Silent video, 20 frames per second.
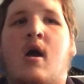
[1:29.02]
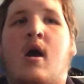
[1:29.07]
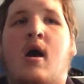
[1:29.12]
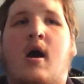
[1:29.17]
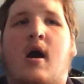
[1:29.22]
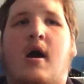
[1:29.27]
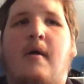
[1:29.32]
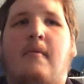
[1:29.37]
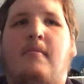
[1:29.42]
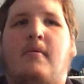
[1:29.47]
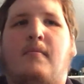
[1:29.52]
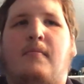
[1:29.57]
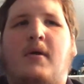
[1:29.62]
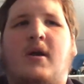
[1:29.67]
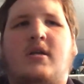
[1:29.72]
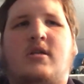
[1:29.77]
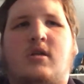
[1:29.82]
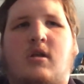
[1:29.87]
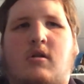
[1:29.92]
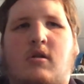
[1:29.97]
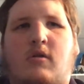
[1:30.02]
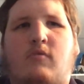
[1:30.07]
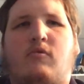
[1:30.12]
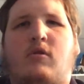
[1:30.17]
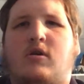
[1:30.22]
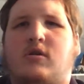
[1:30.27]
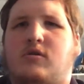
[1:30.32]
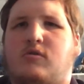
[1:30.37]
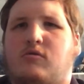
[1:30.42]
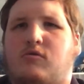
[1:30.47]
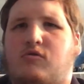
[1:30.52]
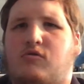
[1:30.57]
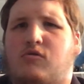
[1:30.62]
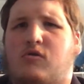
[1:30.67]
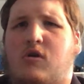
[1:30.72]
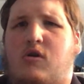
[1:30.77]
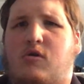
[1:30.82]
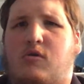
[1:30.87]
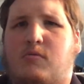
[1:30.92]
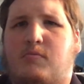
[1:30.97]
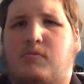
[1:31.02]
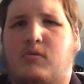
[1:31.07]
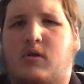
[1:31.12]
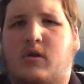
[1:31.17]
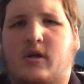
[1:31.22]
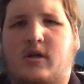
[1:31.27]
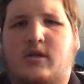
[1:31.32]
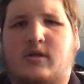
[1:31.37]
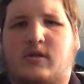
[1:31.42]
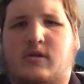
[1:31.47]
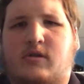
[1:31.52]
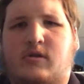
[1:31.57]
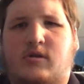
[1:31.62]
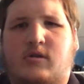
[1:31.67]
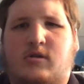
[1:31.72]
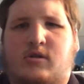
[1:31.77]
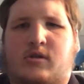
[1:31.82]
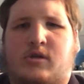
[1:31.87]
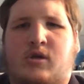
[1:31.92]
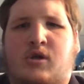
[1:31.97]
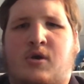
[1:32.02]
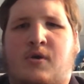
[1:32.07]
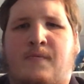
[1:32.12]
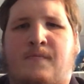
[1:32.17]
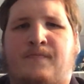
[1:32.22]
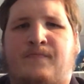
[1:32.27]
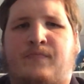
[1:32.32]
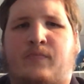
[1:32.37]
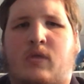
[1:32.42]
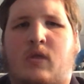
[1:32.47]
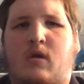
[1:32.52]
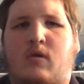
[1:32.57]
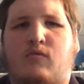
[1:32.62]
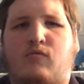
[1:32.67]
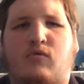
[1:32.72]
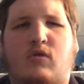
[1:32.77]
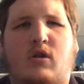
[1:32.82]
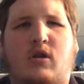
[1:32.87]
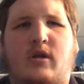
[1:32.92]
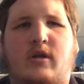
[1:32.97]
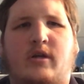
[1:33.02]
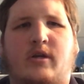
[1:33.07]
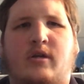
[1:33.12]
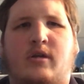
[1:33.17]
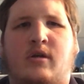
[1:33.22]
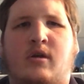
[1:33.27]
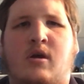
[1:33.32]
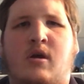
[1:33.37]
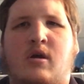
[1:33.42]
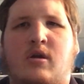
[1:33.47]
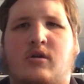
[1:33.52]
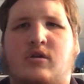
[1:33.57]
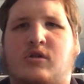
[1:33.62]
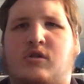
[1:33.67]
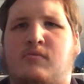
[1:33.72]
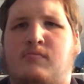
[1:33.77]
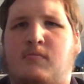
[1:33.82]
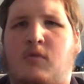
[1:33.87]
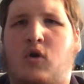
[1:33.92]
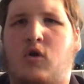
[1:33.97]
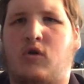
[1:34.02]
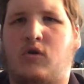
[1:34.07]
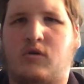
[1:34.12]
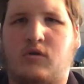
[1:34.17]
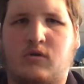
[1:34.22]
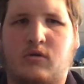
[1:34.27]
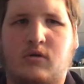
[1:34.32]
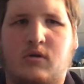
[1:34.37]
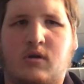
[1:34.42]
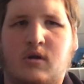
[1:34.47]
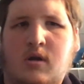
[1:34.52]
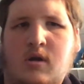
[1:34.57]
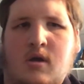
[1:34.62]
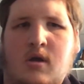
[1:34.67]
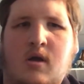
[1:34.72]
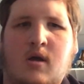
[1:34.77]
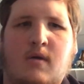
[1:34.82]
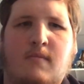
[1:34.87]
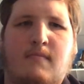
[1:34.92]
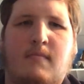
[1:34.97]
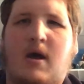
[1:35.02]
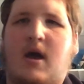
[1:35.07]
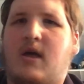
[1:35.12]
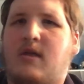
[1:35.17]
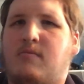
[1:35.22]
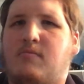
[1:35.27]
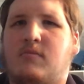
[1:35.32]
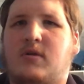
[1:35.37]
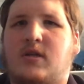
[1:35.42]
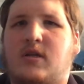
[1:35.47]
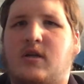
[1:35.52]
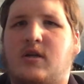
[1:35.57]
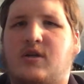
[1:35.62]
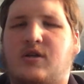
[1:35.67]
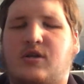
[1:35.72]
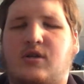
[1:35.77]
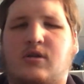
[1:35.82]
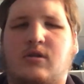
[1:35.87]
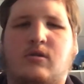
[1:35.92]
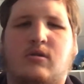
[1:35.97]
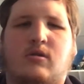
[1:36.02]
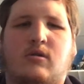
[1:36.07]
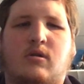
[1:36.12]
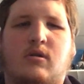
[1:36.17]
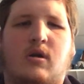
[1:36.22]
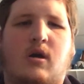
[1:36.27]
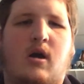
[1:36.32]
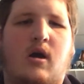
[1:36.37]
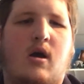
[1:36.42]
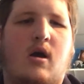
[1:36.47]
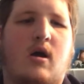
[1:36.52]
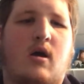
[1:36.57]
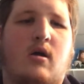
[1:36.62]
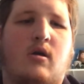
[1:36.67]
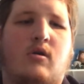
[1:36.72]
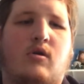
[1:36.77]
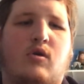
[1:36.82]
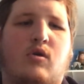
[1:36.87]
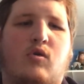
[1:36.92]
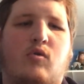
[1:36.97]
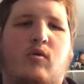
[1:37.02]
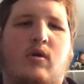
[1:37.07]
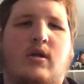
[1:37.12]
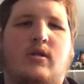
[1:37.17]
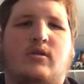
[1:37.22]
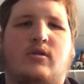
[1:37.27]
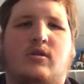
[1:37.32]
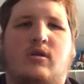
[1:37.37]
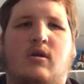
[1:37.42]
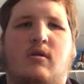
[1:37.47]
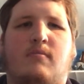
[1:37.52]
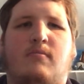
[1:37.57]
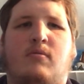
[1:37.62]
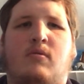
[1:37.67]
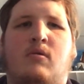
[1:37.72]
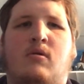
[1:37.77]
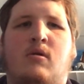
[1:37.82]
But basically, Russell Crowe plays this really smart mathematician who ends up,